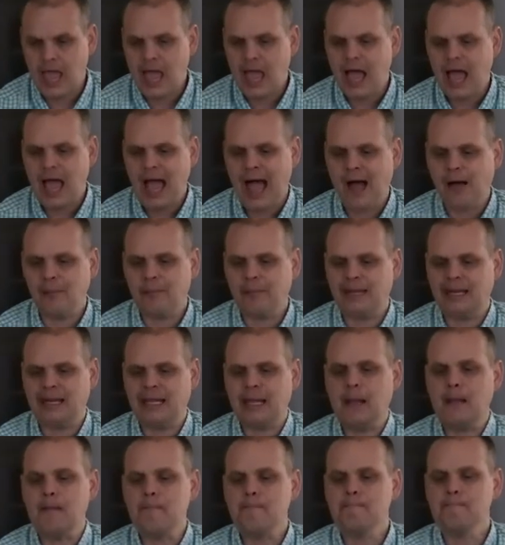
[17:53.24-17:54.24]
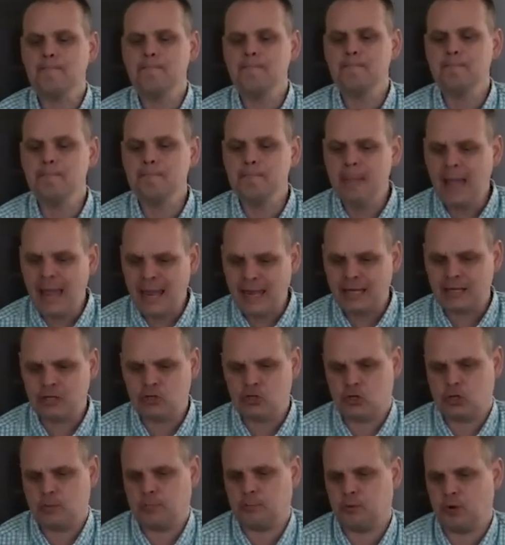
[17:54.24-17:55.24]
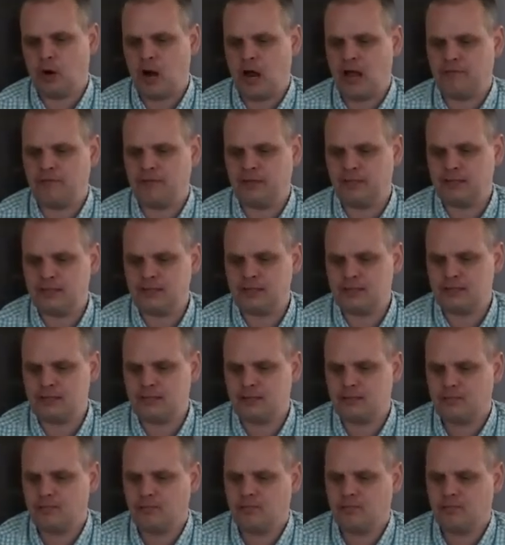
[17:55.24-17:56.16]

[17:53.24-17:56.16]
How many major prophets